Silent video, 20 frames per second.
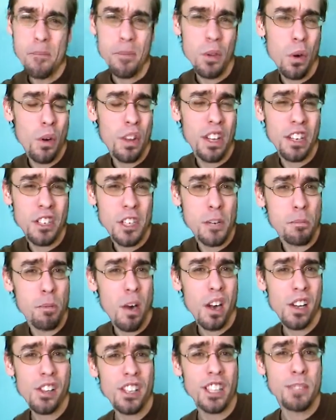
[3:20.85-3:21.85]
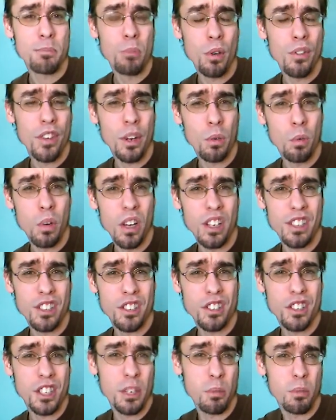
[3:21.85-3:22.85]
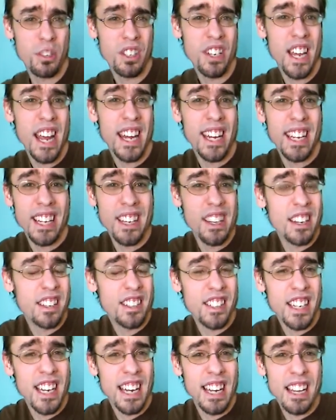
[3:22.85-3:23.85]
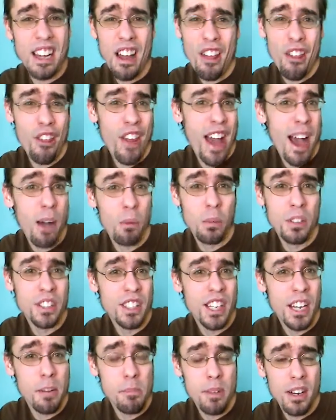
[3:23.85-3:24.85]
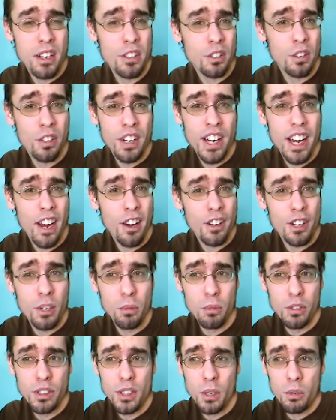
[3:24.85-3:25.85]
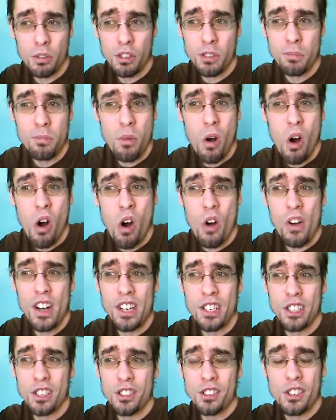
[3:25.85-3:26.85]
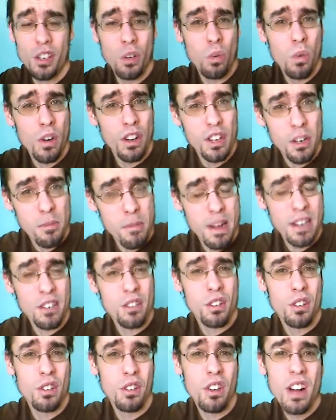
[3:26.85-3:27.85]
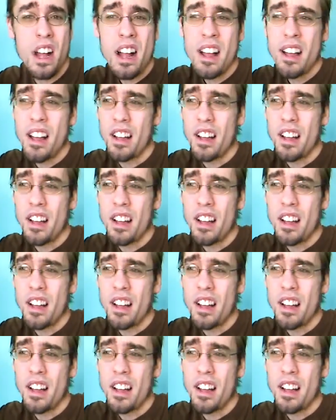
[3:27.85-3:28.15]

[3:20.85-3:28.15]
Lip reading: the only thing she brought to this movie was she was naked in the scene. That was it, because her character was so small and just so one-dimensional.